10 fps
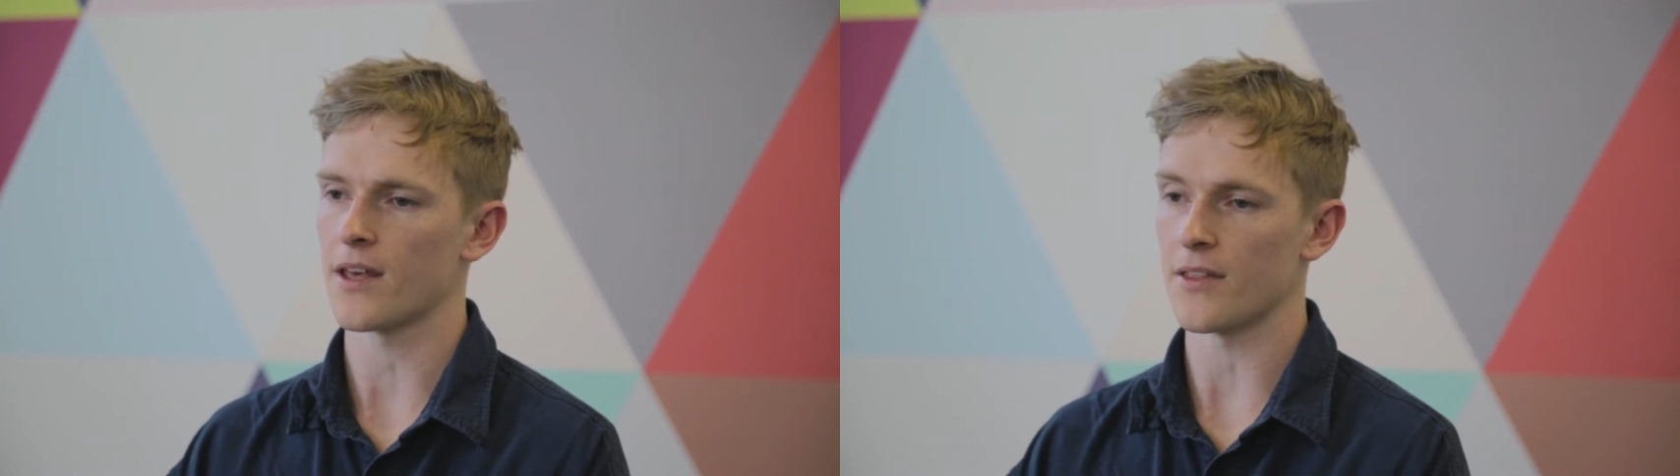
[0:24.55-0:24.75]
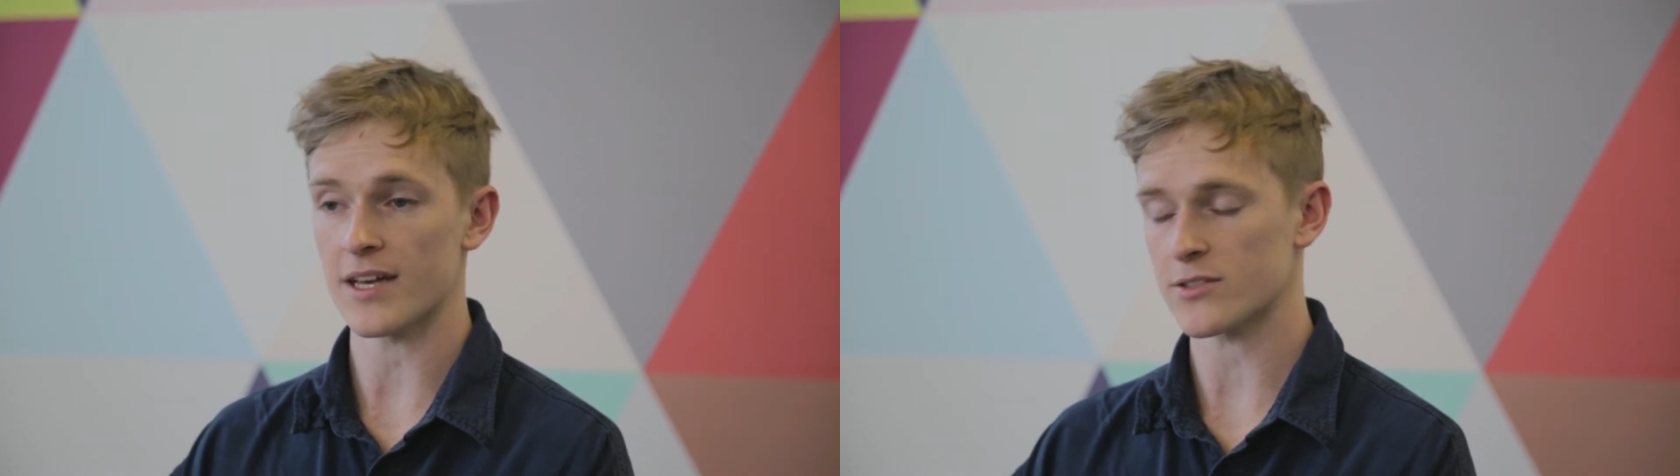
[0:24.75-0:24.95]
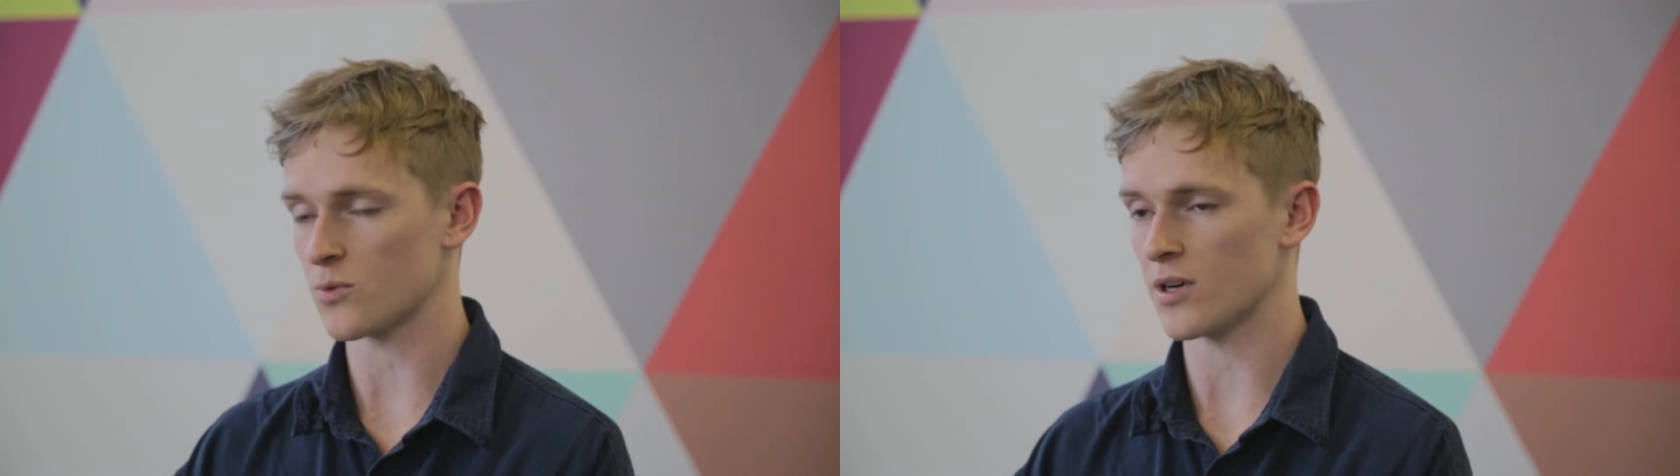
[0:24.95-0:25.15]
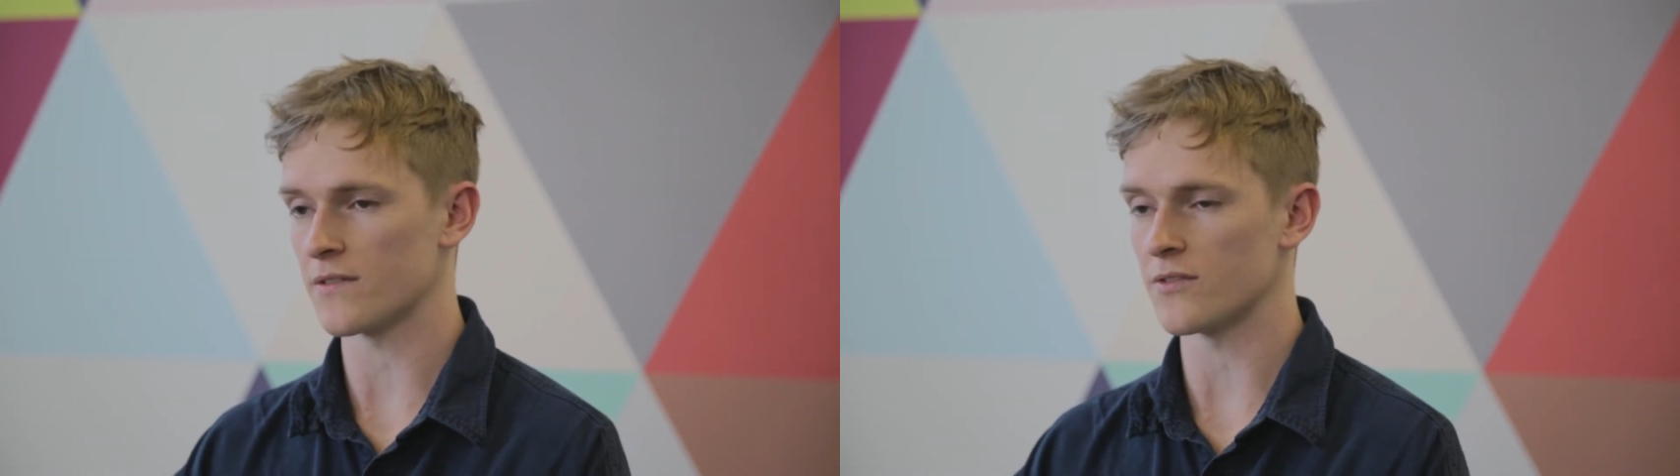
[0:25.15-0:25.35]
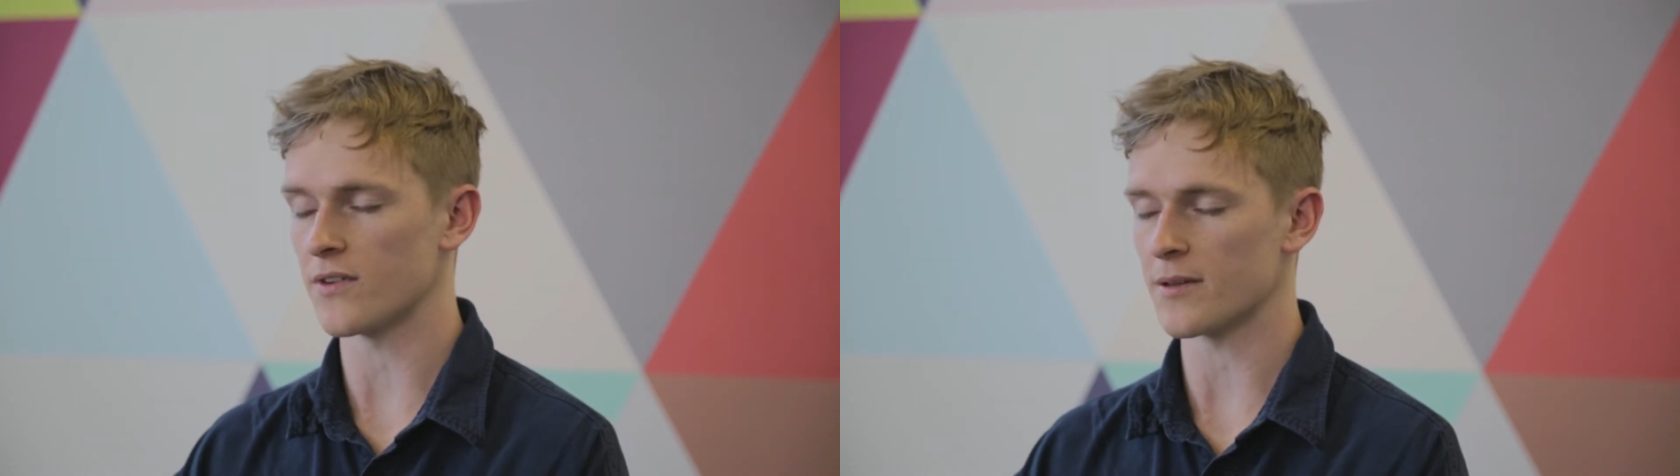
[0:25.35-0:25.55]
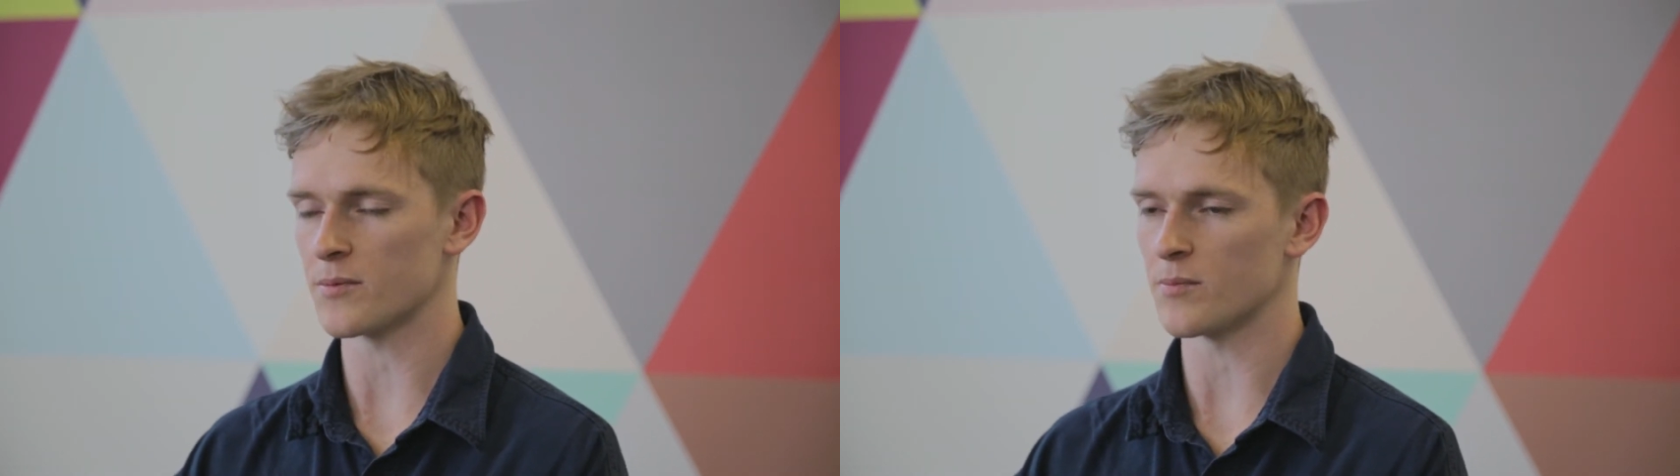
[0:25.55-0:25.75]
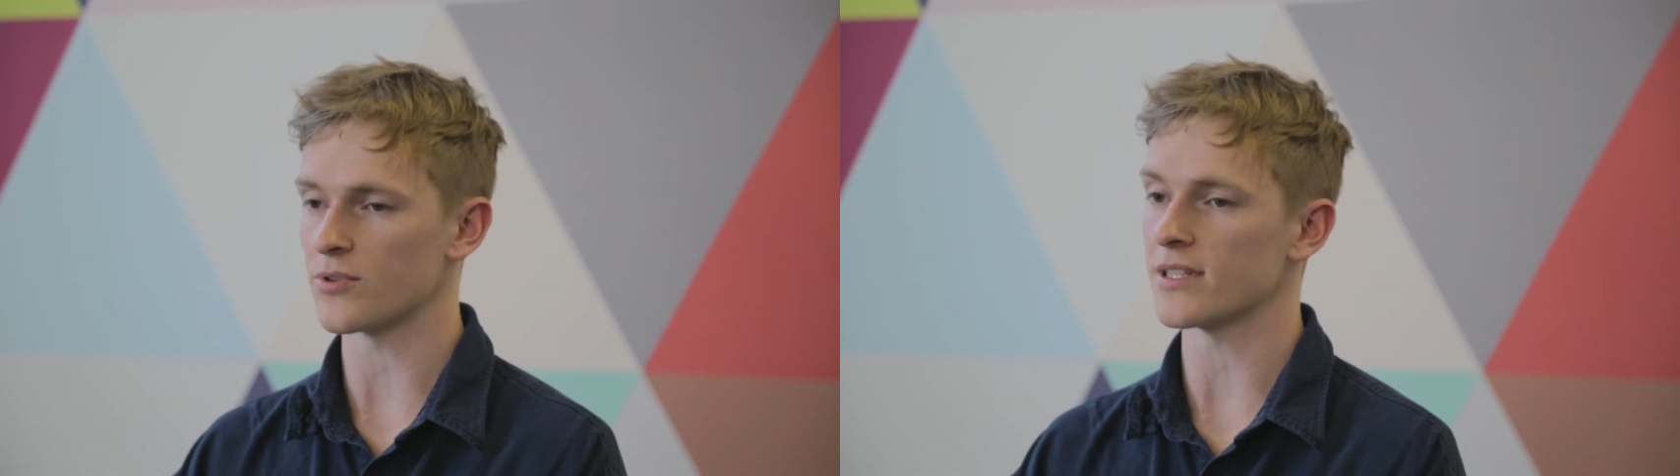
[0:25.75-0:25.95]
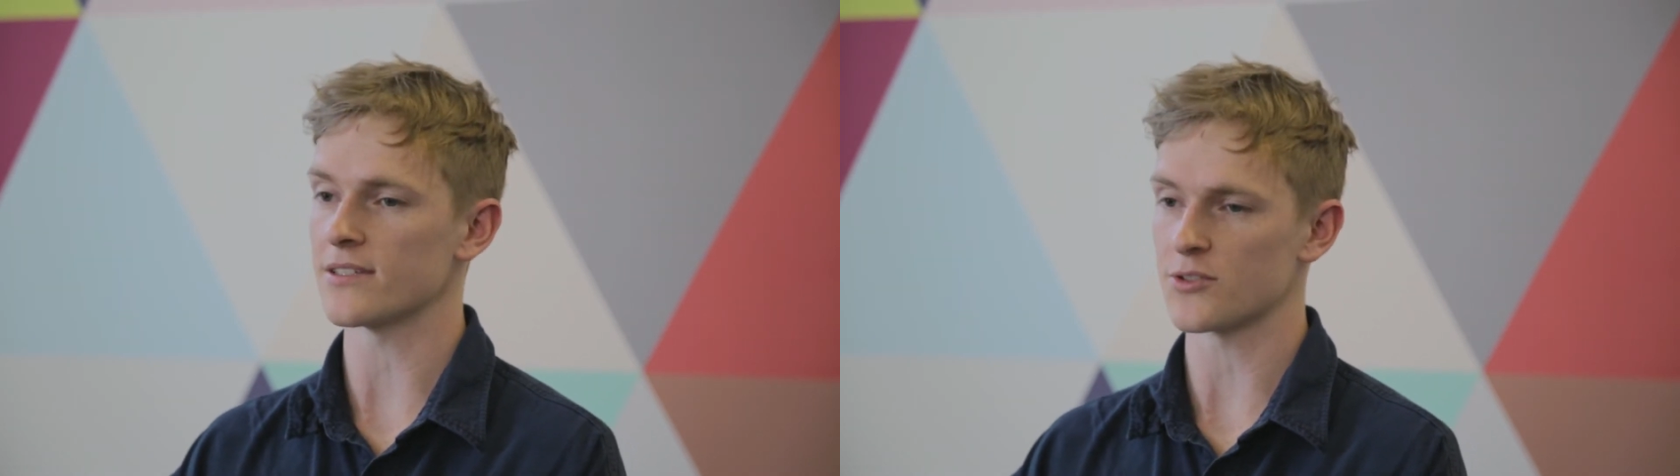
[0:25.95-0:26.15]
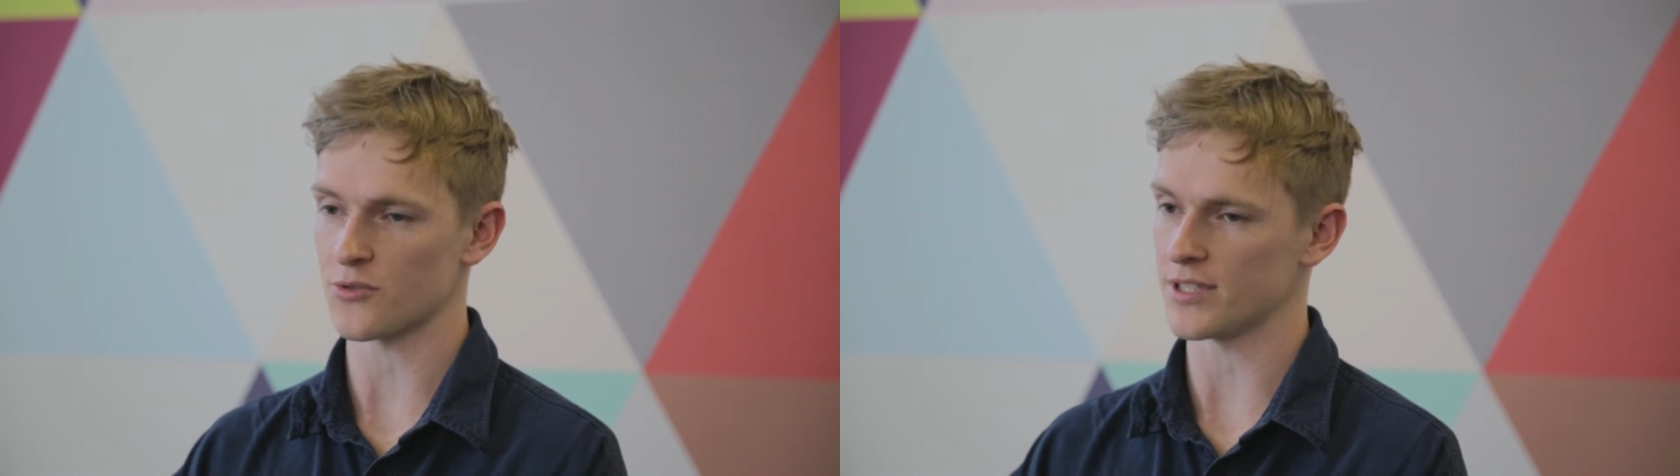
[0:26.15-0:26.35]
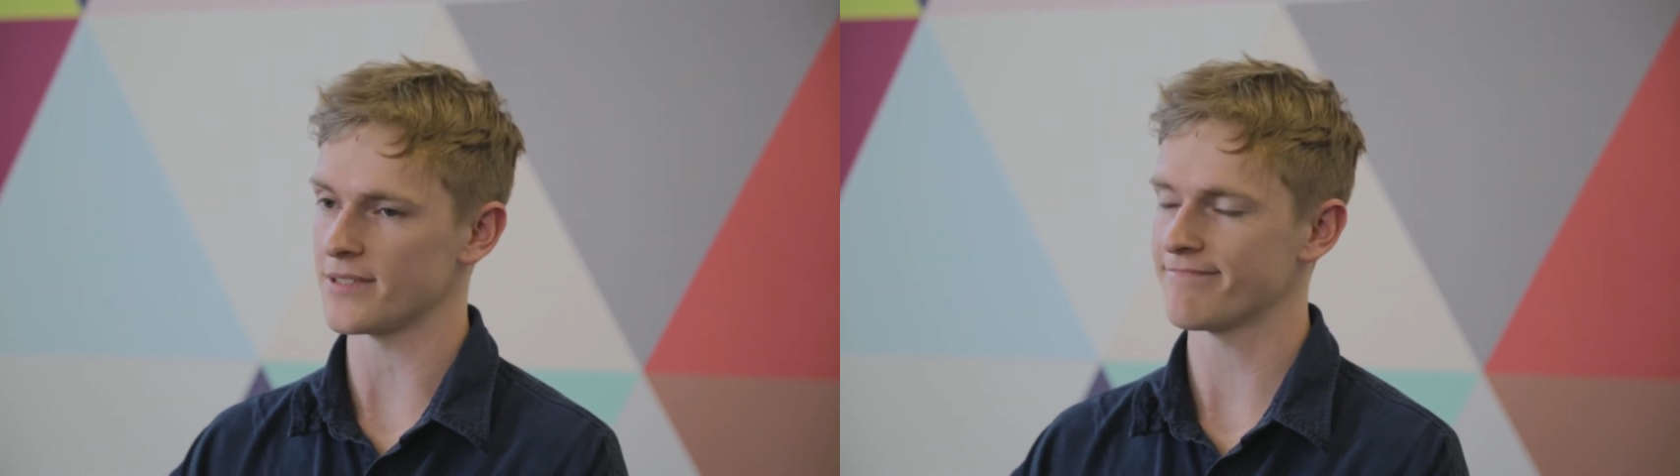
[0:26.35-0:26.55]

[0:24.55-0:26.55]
And that's why I've developed the Breathing Tree.